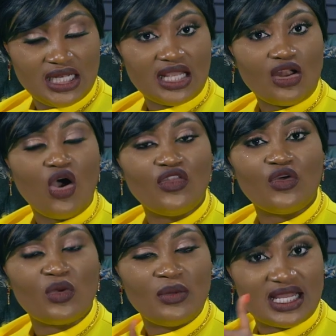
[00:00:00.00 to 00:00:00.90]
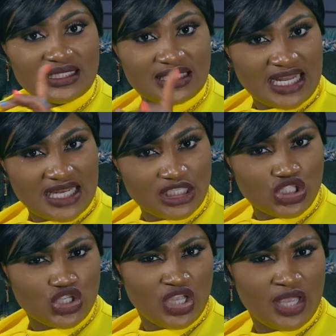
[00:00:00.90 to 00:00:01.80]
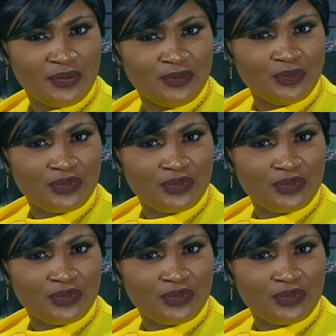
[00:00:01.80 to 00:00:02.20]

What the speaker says: that other women are sending to him,